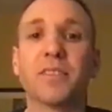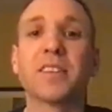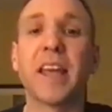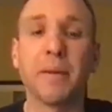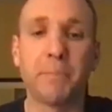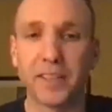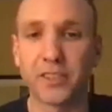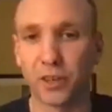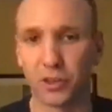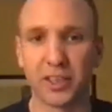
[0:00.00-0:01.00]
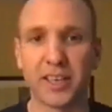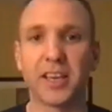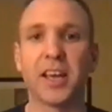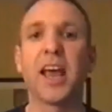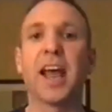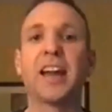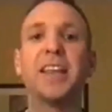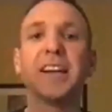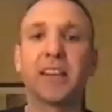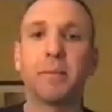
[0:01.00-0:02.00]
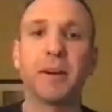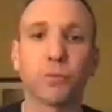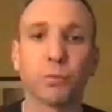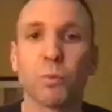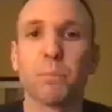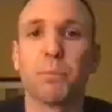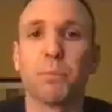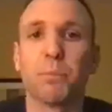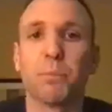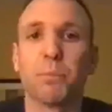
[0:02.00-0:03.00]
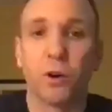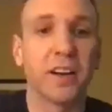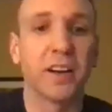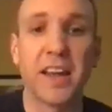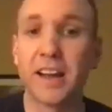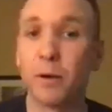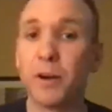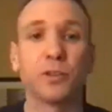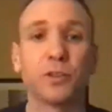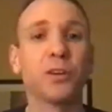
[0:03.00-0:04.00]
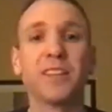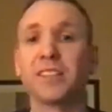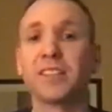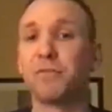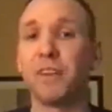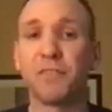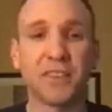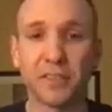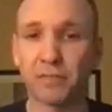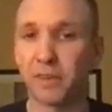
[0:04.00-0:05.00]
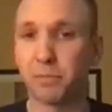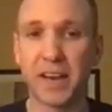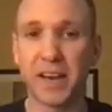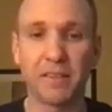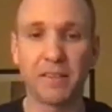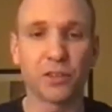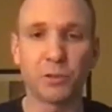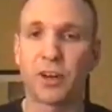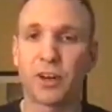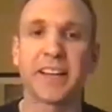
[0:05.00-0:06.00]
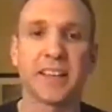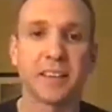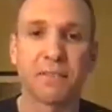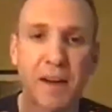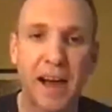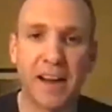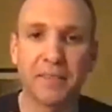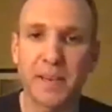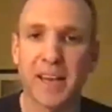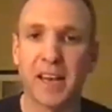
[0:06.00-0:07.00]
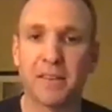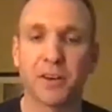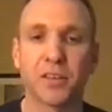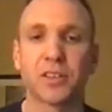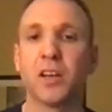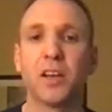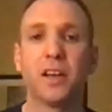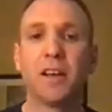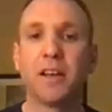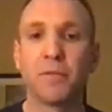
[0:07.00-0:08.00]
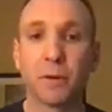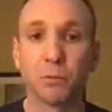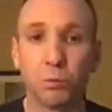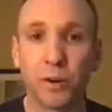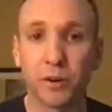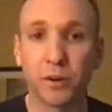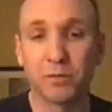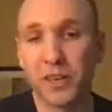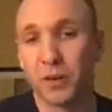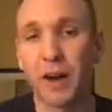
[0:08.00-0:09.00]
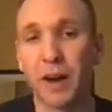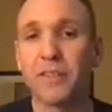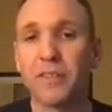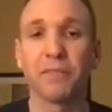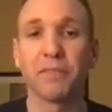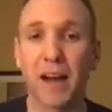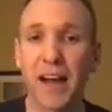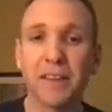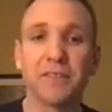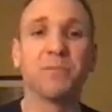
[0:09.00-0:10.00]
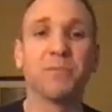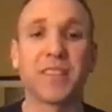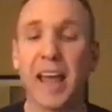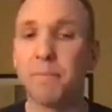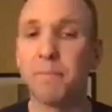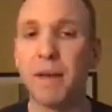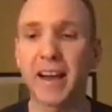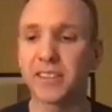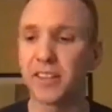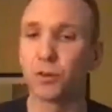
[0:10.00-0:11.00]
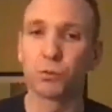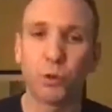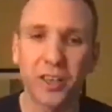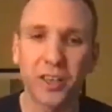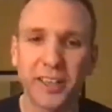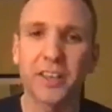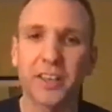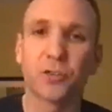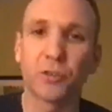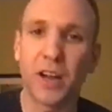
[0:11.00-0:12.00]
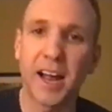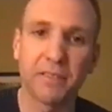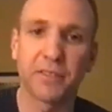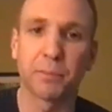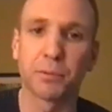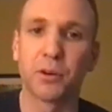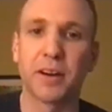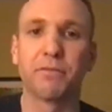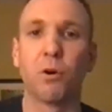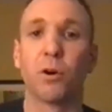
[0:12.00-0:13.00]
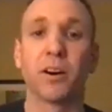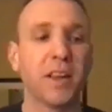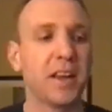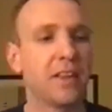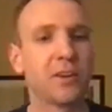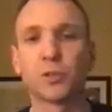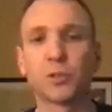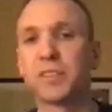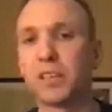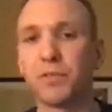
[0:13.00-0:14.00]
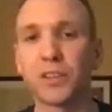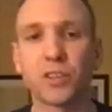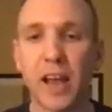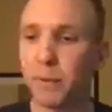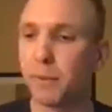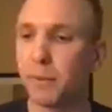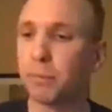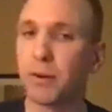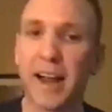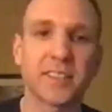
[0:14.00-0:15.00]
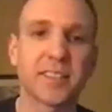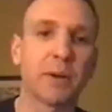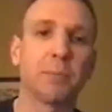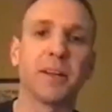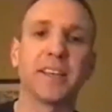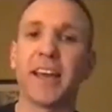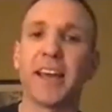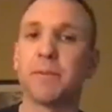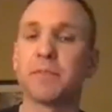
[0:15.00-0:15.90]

10 minutes early. And in that 10 minutes, we're putting in the work. Now, we don't do a list of 50 different behaviors. We try to get to five behaviors that, you know, around that five, 10 max that are really going to drive the program forward. They're specific to how we practice, how we play games, how do